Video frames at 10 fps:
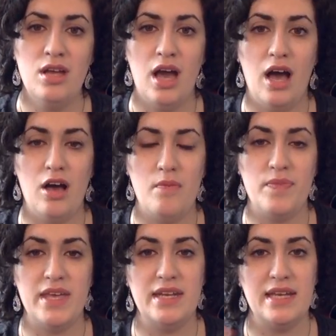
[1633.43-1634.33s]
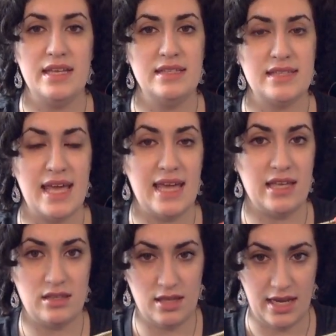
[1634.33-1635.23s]
Um, it is
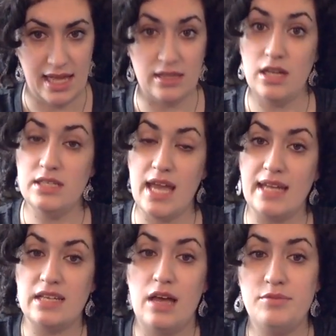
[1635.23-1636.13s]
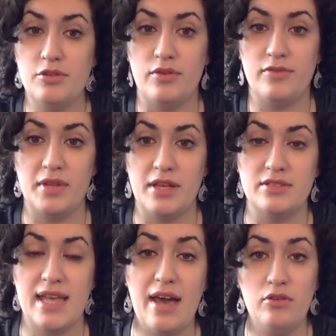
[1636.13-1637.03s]
a an A-line tank top, so it
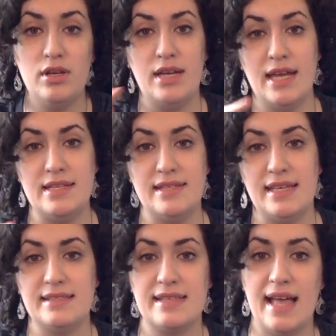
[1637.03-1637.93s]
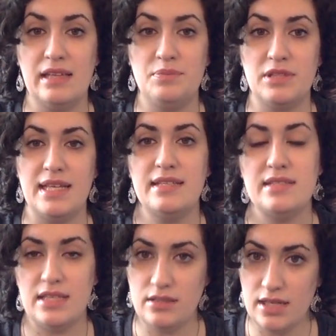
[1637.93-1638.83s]
flares out. It has a scalloped lace
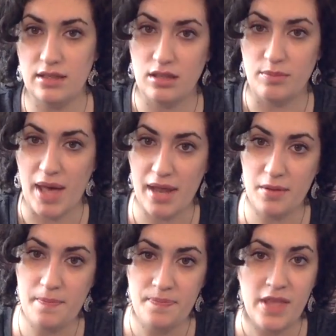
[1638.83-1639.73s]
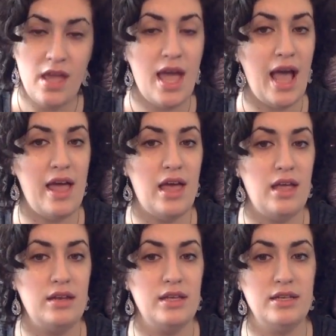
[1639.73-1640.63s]
detail on the bottom,
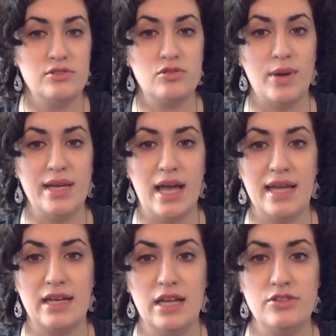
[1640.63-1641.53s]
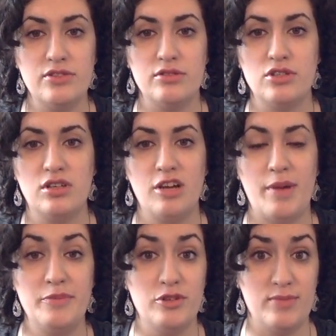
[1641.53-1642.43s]
and it is quite high cut, so it should come
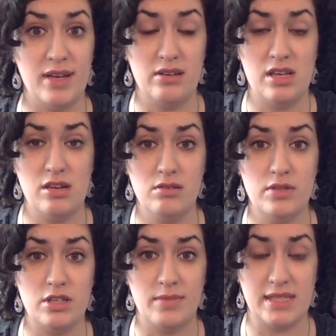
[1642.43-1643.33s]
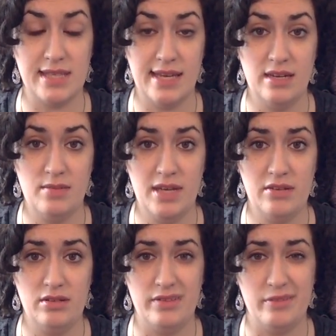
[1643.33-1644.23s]
up to about here, which I'm excited
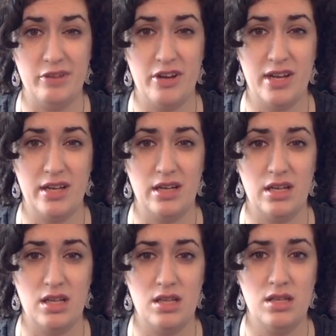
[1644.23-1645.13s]
about. If I'm wearing a,